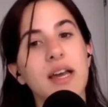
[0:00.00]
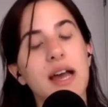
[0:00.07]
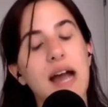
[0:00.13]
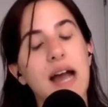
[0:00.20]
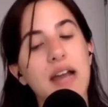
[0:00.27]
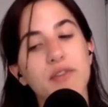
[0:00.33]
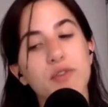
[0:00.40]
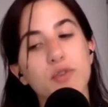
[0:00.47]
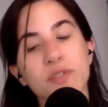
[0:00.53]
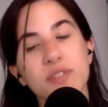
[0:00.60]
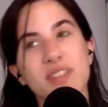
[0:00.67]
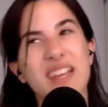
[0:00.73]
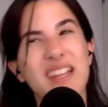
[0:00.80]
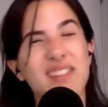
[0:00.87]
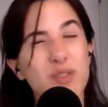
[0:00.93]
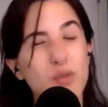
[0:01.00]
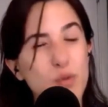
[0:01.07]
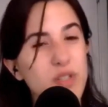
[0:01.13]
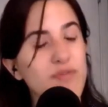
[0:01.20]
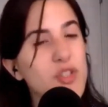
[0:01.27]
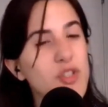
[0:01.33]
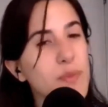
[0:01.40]
And of course, that's
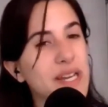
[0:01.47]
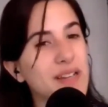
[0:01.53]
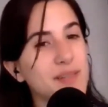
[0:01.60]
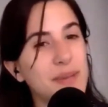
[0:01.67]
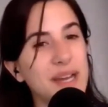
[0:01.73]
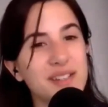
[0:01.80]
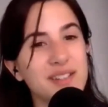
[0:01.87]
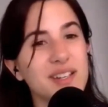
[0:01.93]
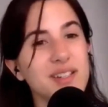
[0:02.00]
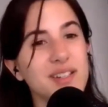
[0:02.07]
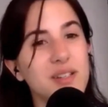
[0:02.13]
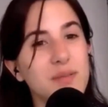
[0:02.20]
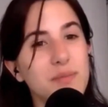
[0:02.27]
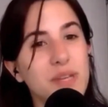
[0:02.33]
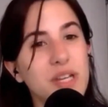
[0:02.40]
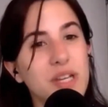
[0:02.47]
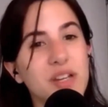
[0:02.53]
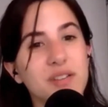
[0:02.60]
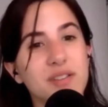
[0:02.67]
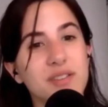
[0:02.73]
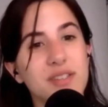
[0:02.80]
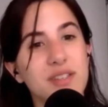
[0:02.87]
sort of to be expected,
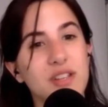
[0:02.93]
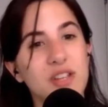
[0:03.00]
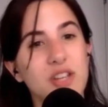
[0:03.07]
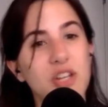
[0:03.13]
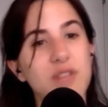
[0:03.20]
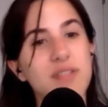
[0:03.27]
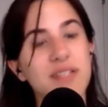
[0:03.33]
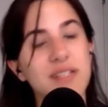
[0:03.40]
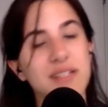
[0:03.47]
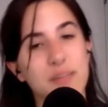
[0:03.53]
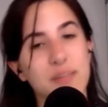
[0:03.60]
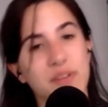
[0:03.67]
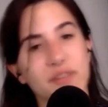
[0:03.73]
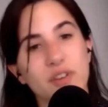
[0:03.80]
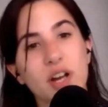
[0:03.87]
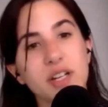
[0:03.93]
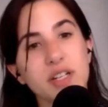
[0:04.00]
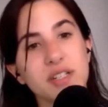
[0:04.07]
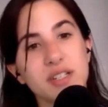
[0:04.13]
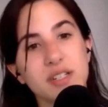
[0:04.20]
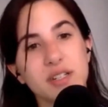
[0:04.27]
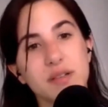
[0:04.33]
because using
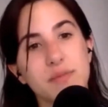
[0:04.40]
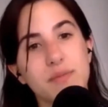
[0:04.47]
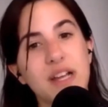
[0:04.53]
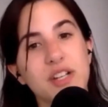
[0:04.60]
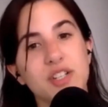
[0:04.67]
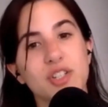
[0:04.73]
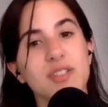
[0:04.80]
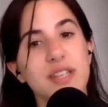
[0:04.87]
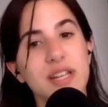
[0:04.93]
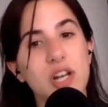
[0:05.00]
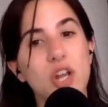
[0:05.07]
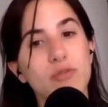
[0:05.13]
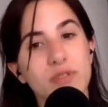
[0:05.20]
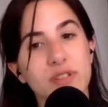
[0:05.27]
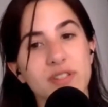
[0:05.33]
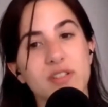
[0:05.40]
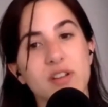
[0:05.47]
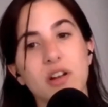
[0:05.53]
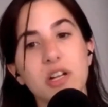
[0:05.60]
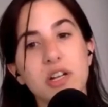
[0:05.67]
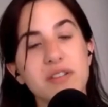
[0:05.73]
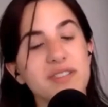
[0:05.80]
simplified measures in low risk
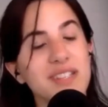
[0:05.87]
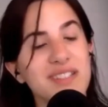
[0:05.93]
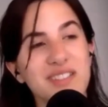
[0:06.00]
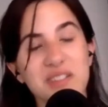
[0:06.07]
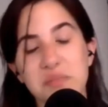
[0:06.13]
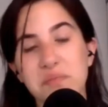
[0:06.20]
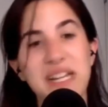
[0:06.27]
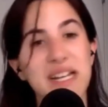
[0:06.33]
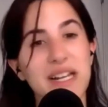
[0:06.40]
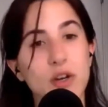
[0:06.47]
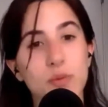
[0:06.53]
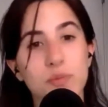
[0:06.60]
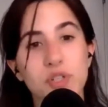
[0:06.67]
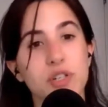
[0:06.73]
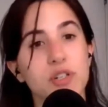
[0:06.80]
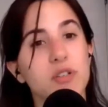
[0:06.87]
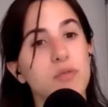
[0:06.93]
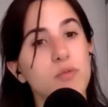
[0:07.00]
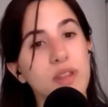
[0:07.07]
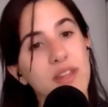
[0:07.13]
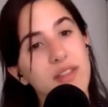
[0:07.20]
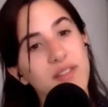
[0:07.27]
scenarios is completely optional
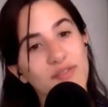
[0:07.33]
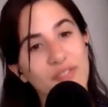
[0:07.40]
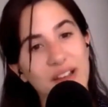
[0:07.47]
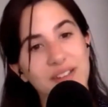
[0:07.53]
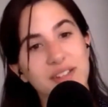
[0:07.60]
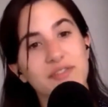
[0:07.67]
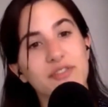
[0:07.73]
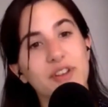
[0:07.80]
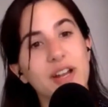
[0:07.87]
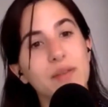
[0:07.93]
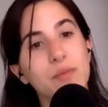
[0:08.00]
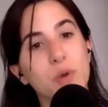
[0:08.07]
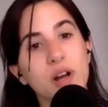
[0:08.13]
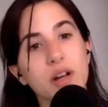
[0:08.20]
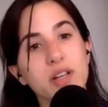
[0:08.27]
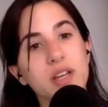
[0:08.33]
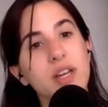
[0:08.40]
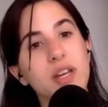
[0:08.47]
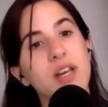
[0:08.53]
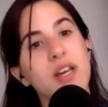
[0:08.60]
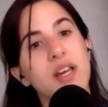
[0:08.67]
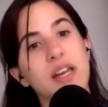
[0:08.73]
within the FATF framework.
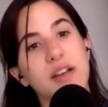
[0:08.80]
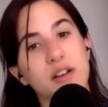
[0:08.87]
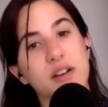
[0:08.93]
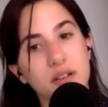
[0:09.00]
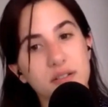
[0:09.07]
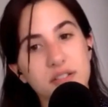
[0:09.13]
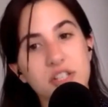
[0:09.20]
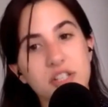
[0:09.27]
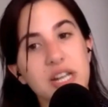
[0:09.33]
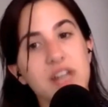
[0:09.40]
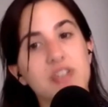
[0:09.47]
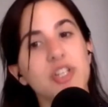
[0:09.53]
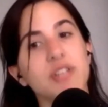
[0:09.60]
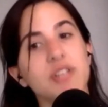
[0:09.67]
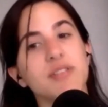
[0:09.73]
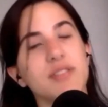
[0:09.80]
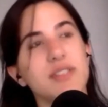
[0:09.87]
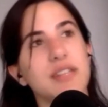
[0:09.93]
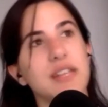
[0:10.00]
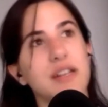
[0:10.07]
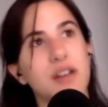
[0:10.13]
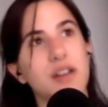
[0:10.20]
Enhanced due diligence
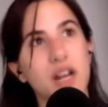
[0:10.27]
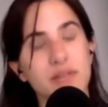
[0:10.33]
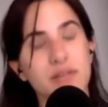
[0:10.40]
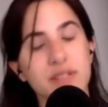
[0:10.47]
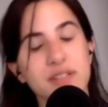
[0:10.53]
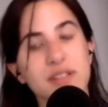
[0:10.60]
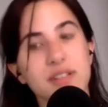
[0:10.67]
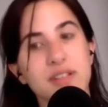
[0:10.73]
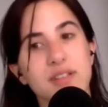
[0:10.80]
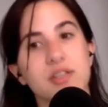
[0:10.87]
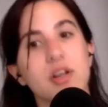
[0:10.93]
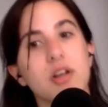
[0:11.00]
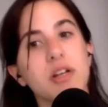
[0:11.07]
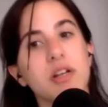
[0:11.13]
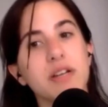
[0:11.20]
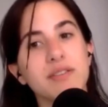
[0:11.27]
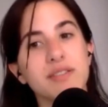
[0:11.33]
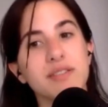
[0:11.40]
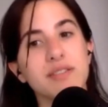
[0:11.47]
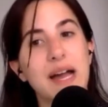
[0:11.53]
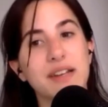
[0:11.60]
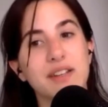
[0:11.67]
in high risk scenarios
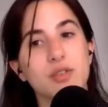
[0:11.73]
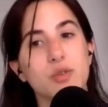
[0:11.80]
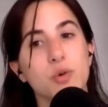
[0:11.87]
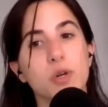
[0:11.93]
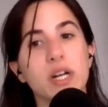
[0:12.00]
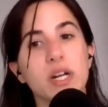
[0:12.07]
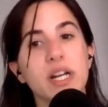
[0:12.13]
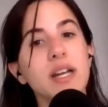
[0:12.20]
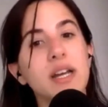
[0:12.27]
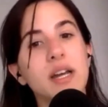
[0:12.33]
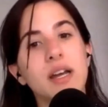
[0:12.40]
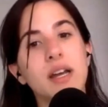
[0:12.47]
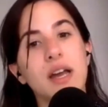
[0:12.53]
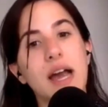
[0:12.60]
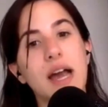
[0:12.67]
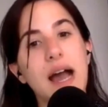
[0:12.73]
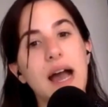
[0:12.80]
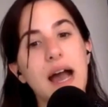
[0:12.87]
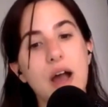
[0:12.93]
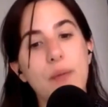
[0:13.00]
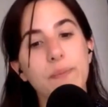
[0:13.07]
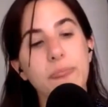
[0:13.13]
is mandatory.
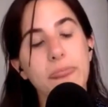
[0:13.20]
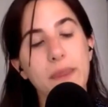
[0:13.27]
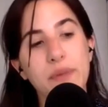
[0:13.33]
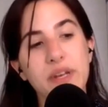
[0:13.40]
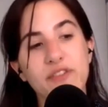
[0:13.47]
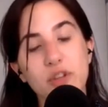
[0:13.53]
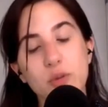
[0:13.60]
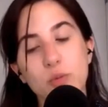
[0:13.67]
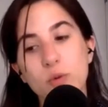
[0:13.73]
But if you